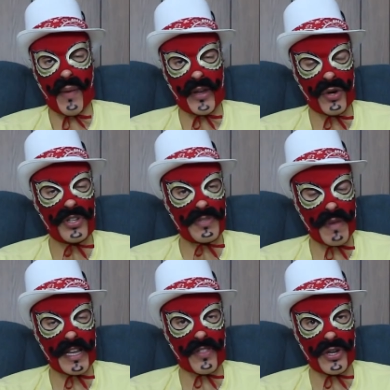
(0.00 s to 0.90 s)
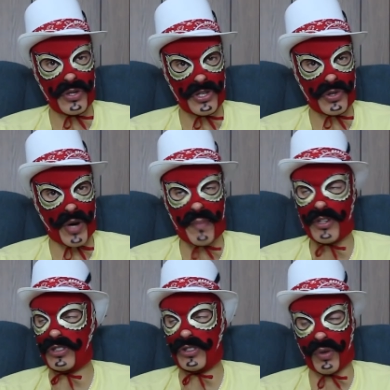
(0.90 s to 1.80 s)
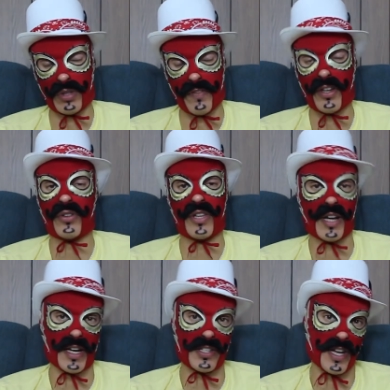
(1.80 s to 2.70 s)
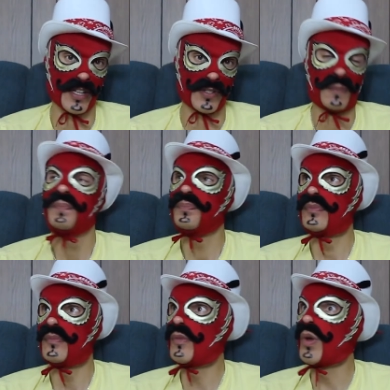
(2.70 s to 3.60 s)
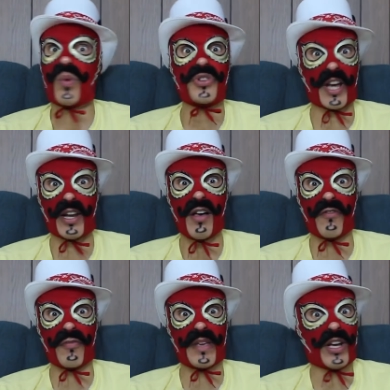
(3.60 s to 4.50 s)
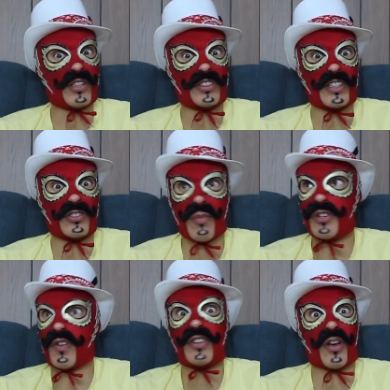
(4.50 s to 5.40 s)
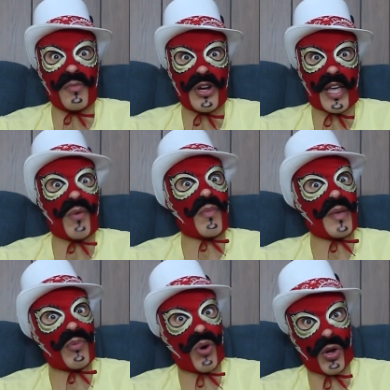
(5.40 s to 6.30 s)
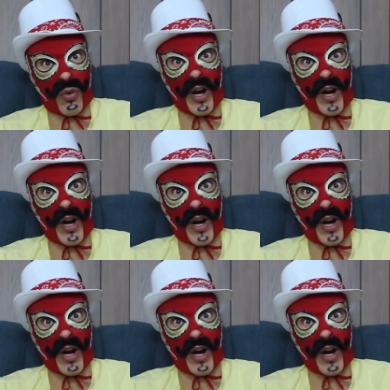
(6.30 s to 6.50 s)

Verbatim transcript: Now, I noticed many of the new subscribers don't live here in the United States, which I love because it's so much fun to communicate with people all